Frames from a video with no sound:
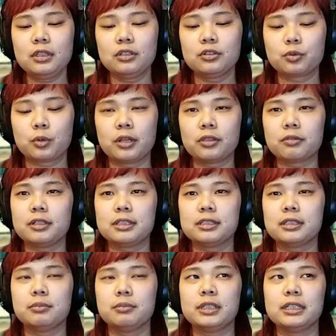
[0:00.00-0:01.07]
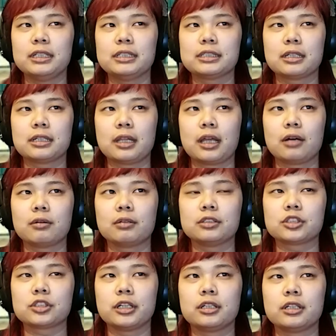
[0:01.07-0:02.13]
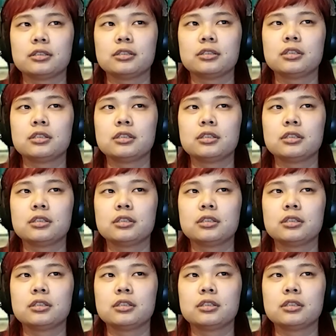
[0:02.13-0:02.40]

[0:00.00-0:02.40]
23andMe isn't allowed in China.